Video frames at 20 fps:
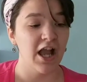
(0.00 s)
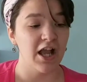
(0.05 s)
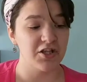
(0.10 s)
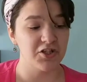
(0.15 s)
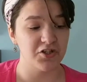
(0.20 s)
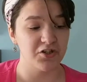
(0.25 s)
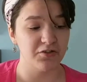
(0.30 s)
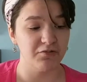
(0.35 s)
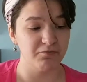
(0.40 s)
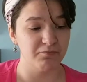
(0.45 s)
I
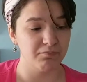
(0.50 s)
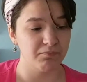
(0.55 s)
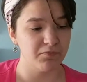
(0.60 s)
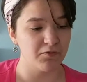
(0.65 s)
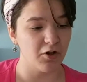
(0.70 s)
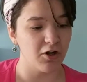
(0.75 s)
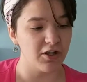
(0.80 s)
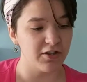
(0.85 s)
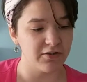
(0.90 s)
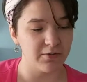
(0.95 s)
should have
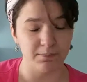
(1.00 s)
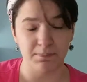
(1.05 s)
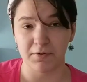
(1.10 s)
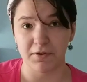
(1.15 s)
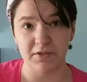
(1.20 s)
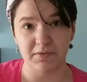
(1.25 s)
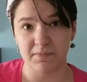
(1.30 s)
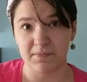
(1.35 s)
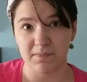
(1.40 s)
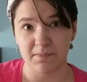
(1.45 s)
thought to
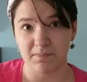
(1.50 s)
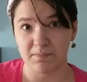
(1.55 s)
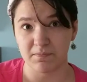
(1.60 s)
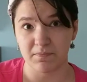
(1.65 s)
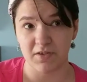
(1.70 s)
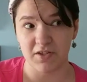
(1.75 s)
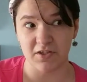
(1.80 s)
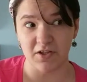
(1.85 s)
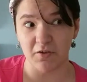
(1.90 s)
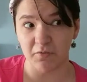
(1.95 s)
put
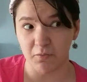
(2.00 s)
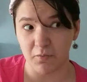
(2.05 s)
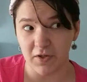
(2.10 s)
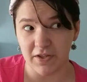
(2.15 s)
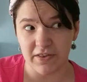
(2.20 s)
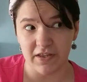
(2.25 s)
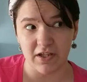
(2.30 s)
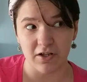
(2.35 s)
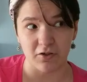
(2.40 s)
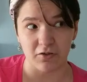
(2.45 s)
stuff
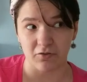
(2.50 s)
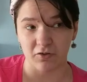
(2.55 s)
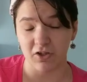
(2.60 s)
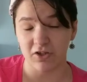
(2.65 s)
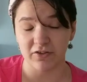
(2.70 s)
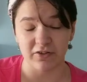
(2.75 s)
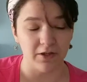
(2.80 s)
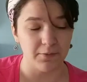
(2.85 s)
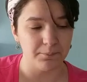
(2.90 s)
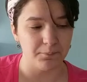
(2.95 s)
with it or
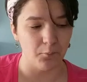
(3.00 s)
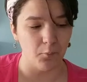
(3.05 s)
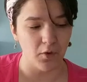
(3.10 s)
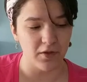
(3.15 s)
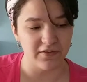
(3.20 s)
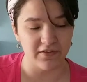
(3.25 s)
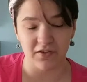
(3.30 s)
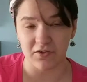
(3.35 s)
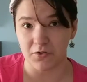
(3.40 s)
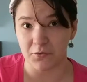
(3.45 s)
looked up
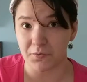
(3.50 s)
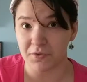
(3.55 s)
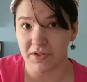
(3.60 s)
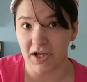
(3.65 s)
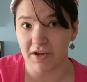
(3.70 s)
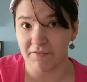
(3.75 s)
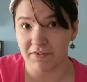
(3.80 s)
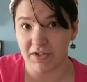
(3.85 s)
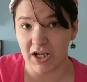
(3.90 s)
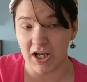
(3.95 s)
what to do with
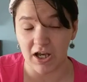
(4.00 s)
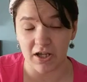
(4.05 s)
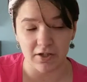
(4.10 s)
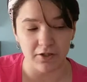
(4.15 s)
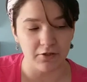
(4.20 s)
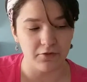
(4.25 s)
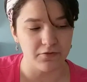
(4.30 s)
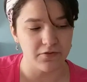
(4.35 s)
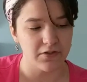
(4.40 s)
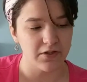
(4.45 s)

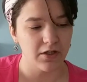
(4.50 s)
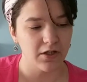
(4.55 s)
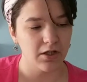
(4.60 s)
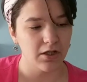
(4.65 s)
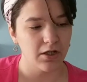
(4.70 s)
avocados.